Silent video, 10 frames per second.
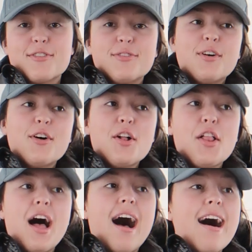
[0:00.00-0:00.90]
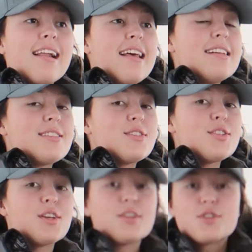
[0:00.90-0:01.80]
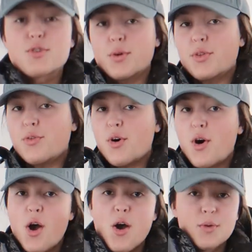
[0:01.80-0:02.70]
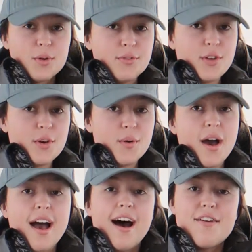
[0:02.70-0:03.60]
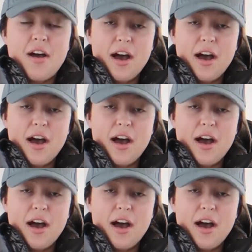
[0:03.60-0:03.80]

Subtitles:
full, honest, truthful review of